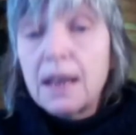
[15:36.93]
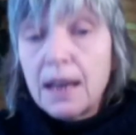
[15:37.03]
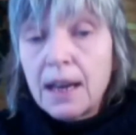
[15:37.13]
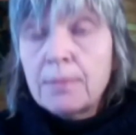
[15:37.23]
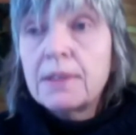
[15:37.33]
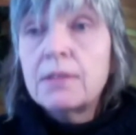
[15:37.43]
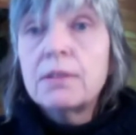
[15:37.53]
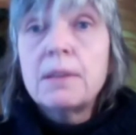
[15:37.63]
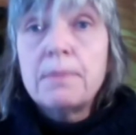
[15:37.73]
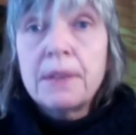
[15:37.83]

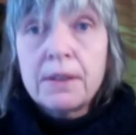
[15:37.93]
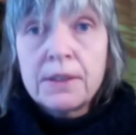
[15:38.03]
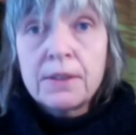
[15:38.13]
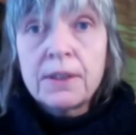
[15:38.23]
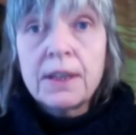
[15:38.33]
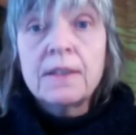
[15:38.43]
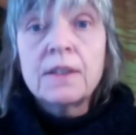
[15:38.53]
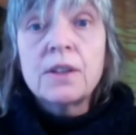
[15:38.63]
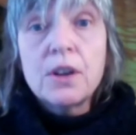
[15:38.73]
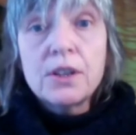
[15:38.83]
Absolutely, because you get the
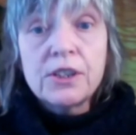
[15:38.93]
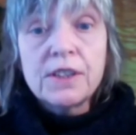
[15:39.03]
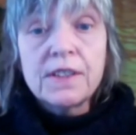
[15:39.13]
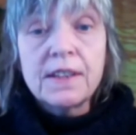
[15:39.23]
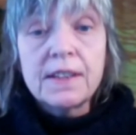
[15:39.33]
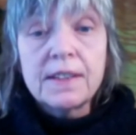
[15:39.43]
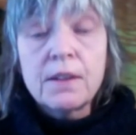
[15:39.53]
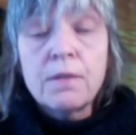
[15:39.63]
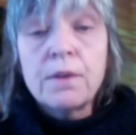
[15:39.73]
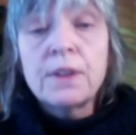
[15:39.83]
consciousness
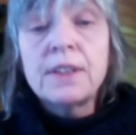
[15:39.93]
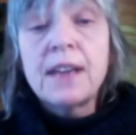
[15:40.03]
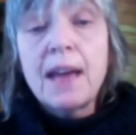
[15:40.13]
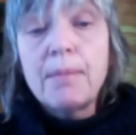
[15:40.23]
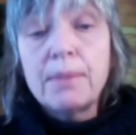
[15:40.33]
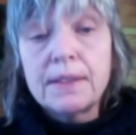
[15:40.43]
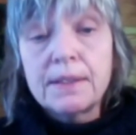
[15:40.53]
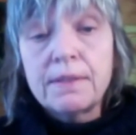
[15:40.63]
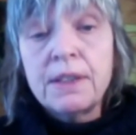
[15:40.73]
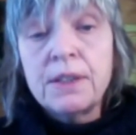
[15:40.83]
of what happens
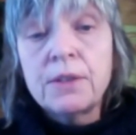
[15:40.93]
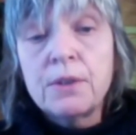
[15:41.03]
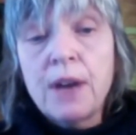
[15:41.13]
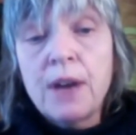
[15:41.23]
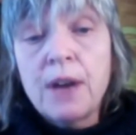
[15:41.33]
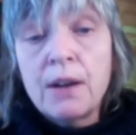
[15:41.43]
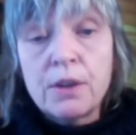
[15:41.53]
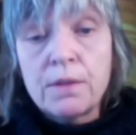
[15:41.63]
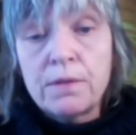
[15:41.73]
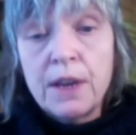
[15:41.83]
when you go out
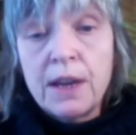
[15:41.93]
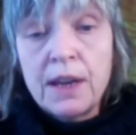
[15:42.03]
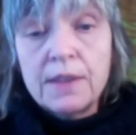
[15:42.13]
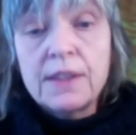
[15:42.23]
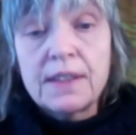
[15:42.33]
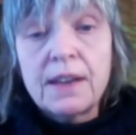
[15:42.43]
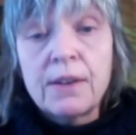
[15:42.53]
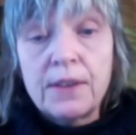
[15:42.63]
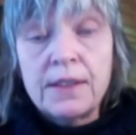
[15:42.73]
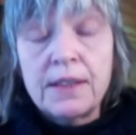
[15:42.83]
of this
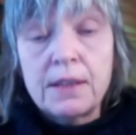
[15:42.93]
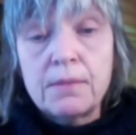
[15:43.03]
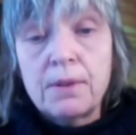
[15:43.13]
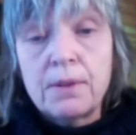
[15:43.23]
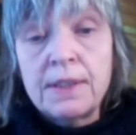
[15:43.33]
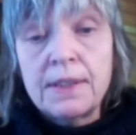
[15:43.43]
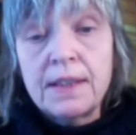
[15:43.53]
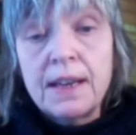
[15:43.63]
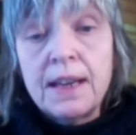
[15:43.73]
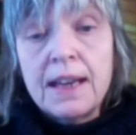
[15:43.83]
authentic
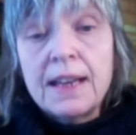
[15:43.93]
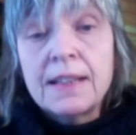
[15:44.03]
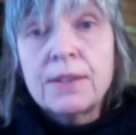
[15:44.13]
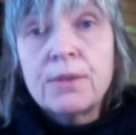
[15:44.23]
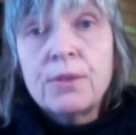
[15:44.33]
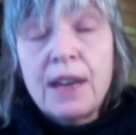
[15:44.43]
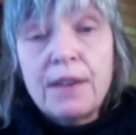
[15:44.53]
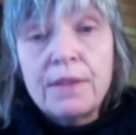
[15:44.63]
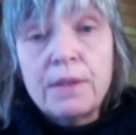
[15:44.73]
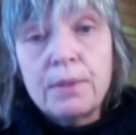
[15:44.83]
voice. And so you
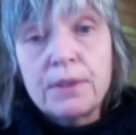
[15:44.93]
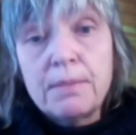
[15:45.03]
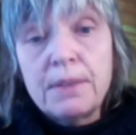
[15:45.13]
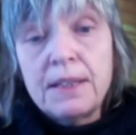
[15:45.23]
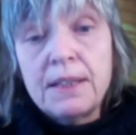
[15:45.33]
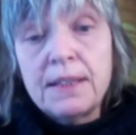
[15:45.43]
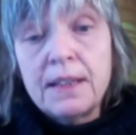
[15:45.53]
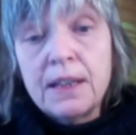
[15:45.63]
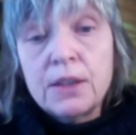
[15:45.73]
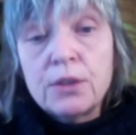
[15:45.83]
have the
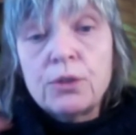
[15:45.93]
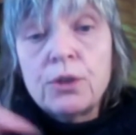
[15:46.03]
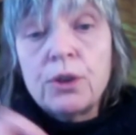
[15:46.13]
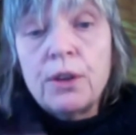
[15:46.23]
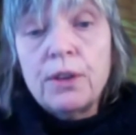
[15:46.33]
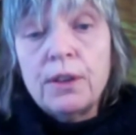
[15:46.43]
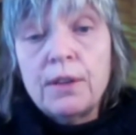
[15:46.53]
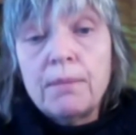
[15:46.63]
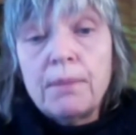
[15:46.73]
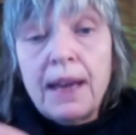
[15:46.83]
possibility to turn
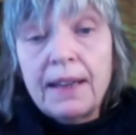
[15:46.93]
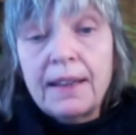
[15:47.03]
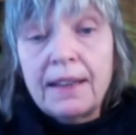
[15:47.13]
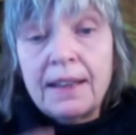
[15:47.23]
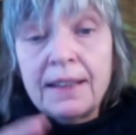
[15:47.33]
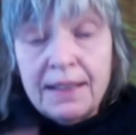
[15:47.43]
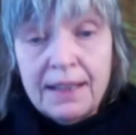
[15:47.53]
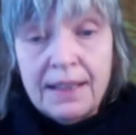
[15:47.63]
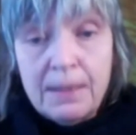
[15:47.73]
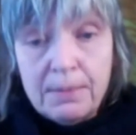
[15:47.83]
back and
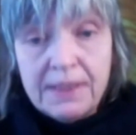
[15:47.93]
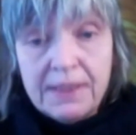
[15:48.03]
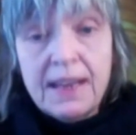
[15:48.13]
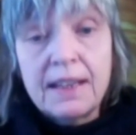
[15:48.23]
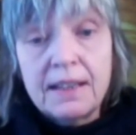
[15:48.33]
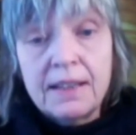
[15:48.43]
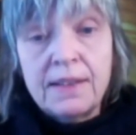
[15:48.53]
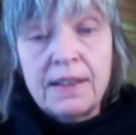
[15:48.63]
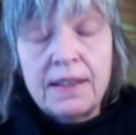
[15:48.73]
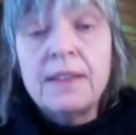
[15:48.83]
keep staying
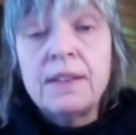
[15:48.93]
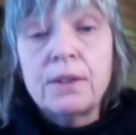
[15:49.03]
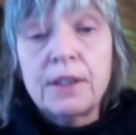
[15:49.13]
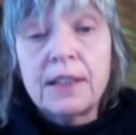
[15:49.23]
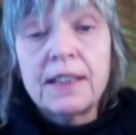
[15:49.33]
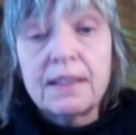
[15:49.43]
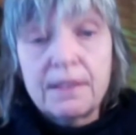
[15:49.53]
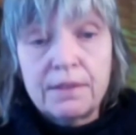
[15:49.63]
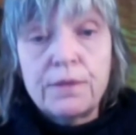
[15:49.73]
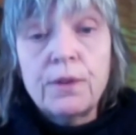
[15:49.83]
in your real,
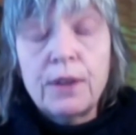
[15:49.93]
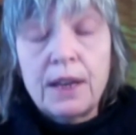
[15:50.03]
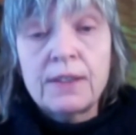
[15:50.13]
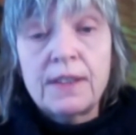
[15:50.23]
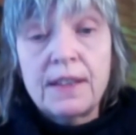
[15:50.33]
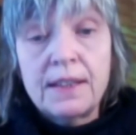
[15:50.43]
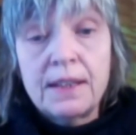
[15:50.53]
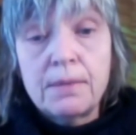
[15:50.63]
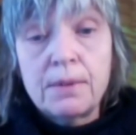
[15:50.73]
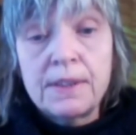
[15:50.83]
full,
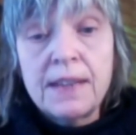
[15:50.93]
authentic voice.